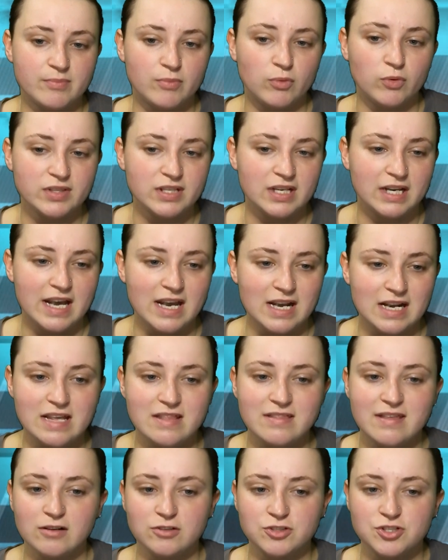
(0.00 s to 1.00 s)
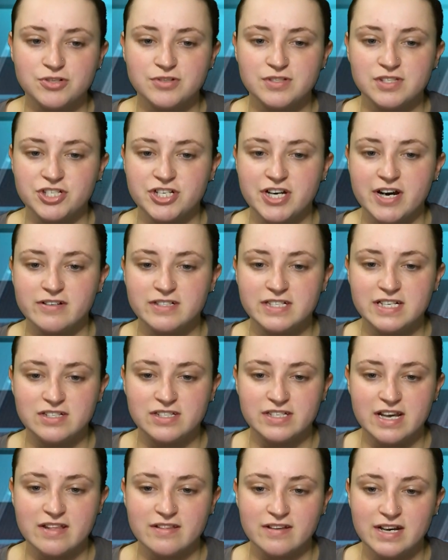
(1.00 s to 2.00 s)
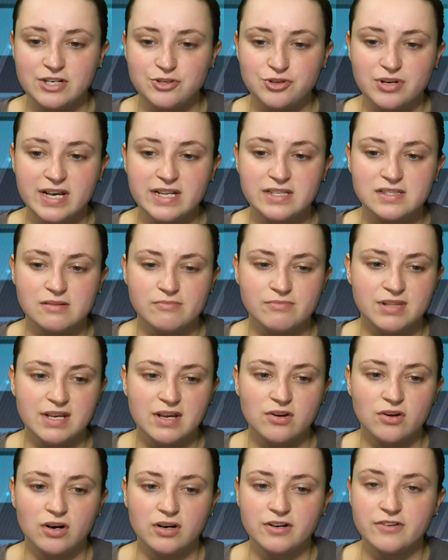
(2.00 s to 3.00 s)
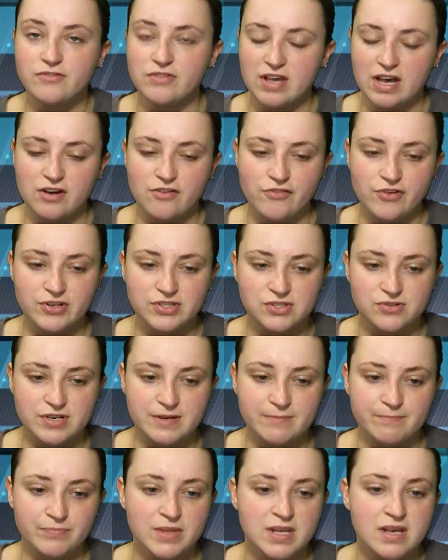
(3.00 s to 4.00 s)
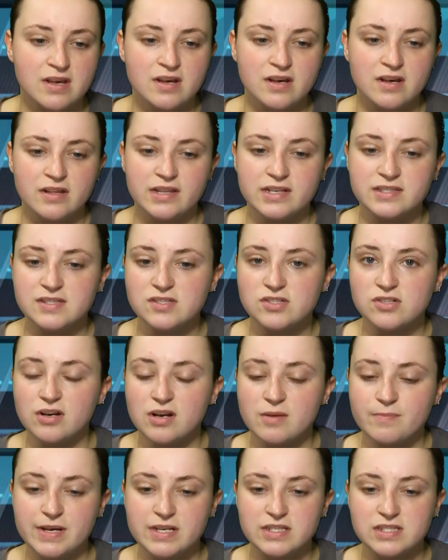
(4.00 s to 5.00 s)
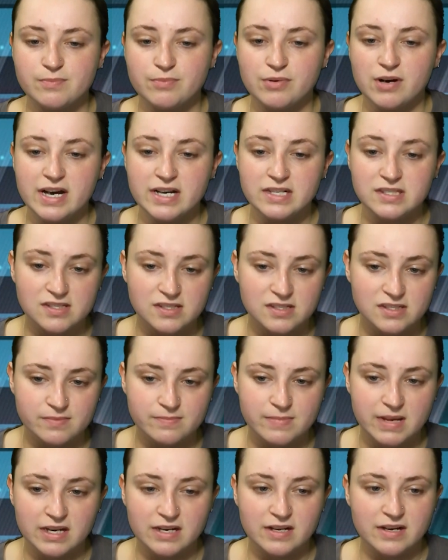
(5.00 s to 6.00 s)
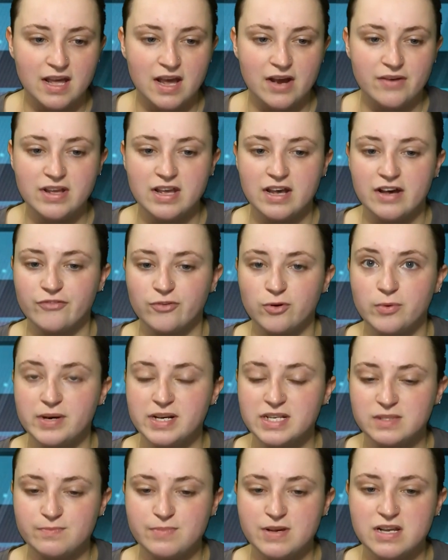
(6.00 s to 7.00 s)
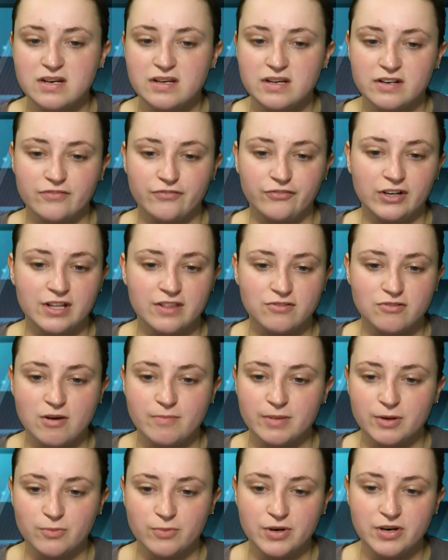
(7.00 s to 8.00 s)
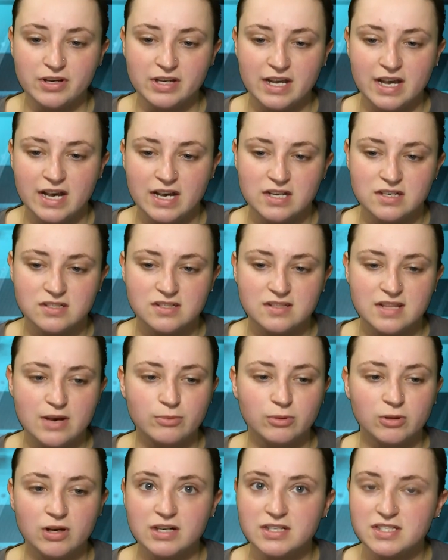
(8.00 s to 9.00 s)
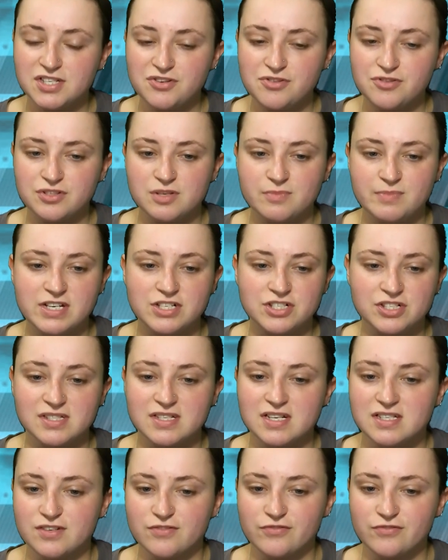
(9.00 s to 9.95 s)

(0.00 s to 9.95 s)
more than likely they'll choose a charity together and donate something in honour of their anniversary. This is not a big surprise since Meghan and Harry have always been in philanthropic work, and they will continue to be just as